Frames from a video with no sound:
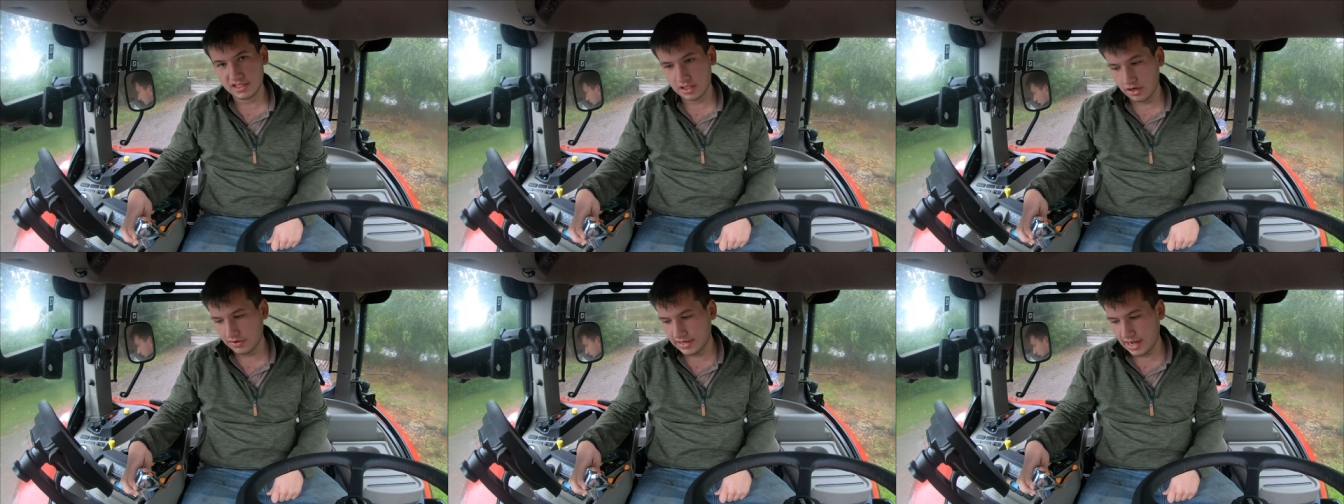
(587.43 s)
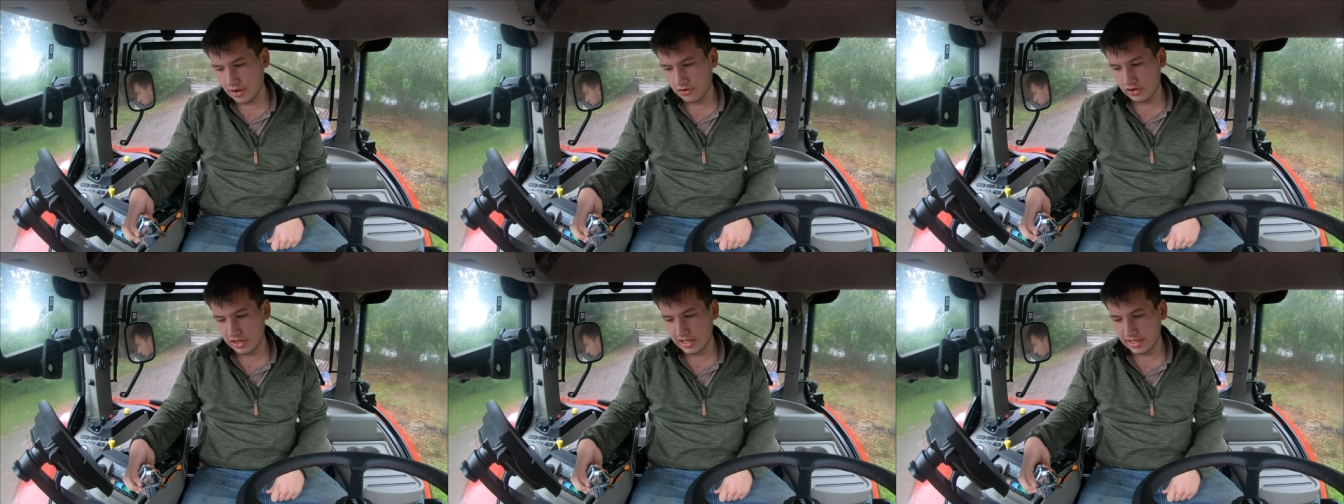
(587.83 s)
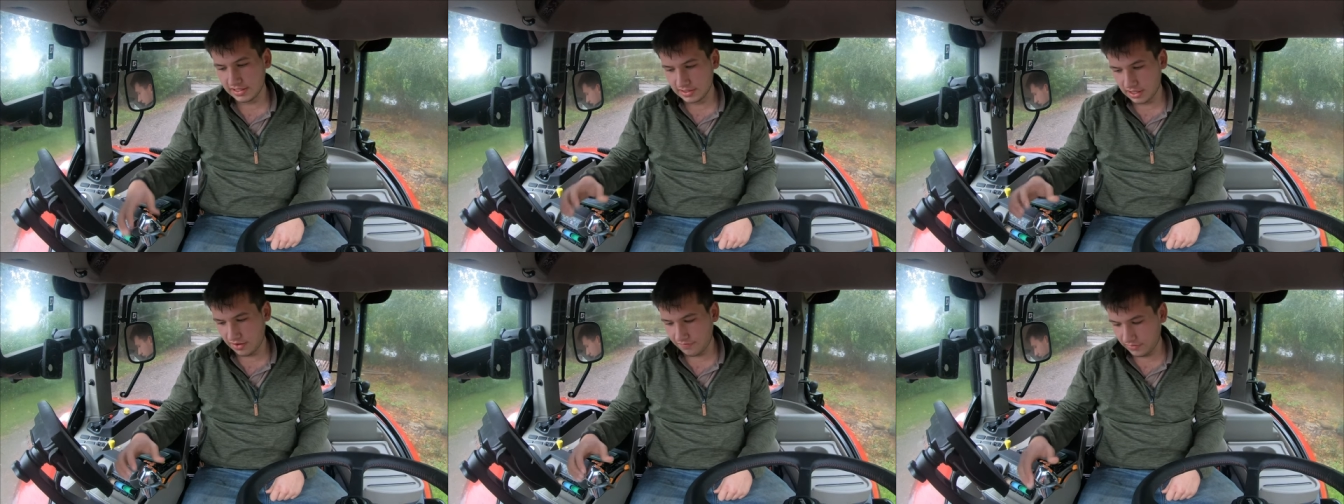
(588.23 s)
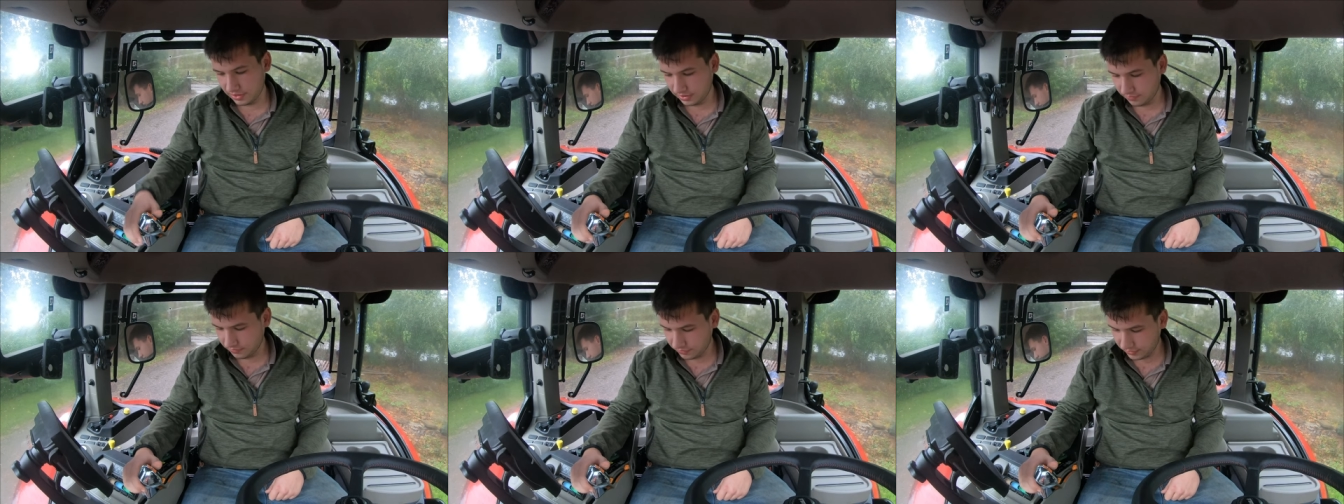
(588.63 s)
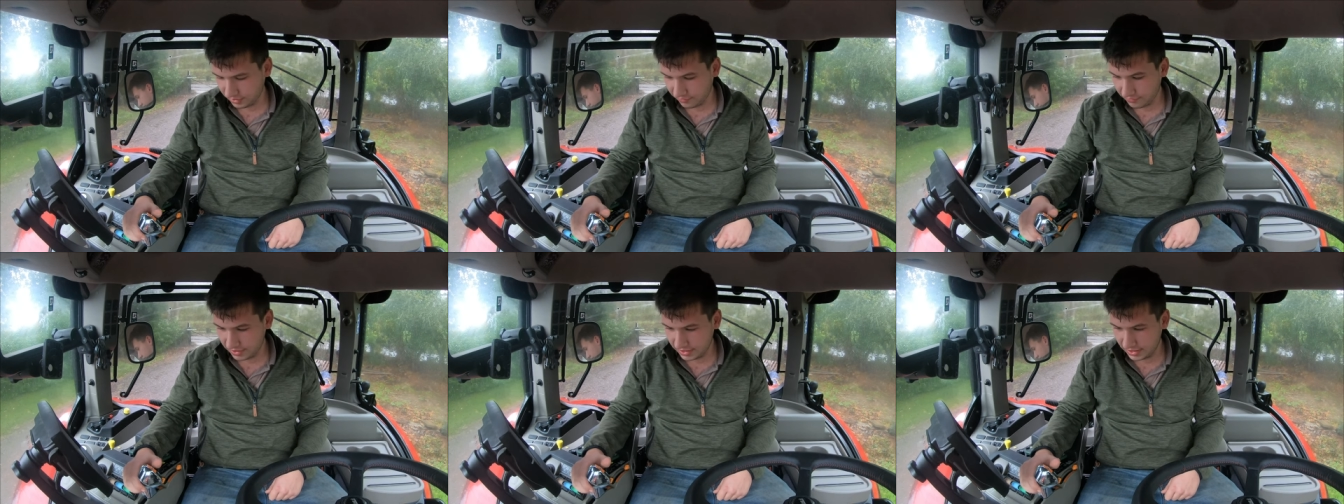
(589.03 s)
slow down on it. It's lovely,
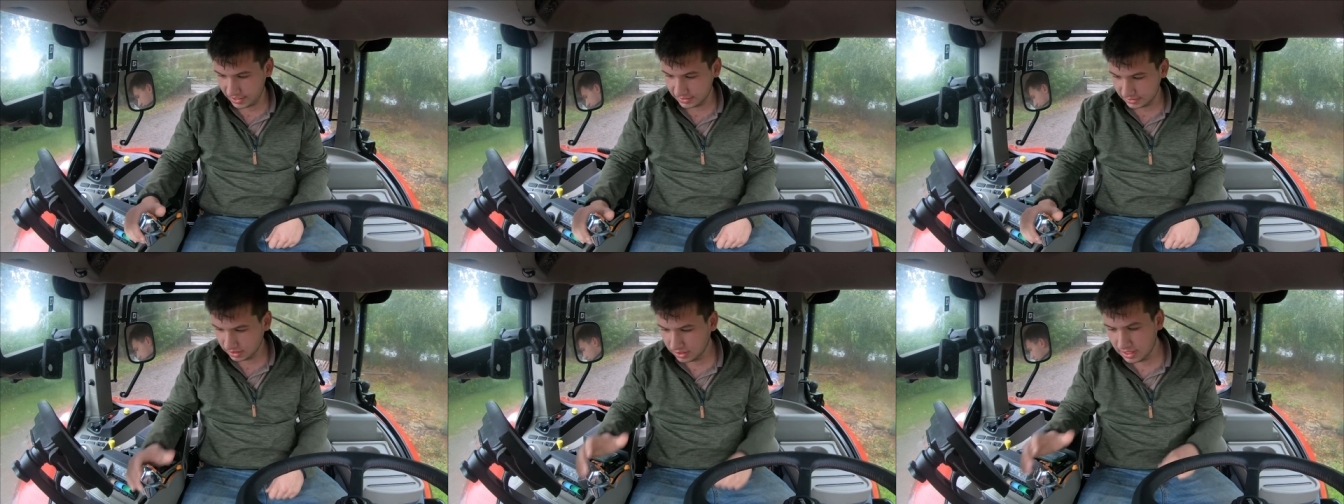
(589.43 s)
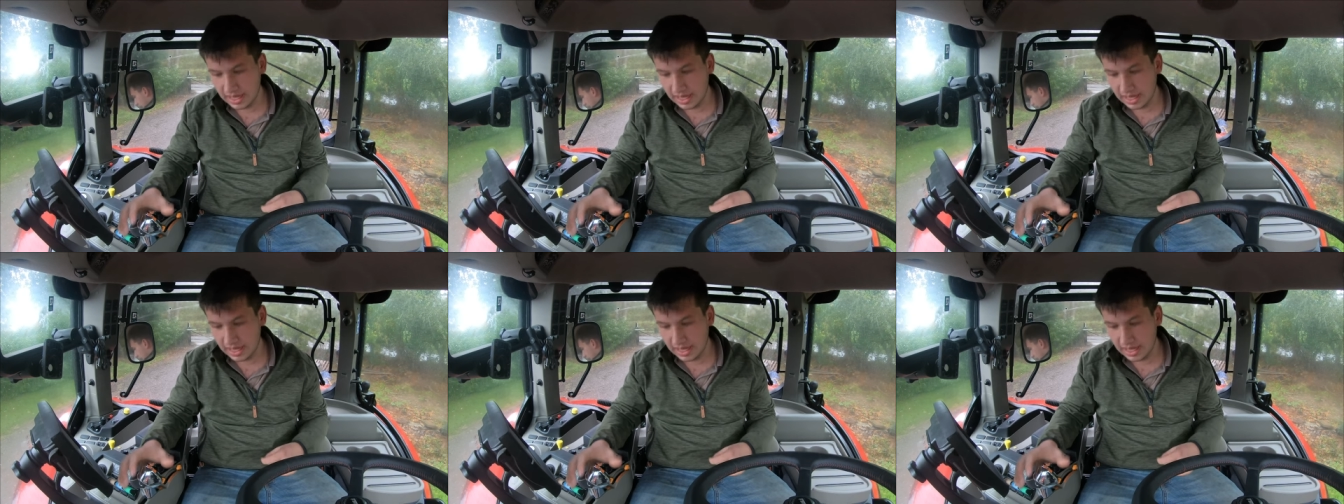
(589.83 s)
that really is.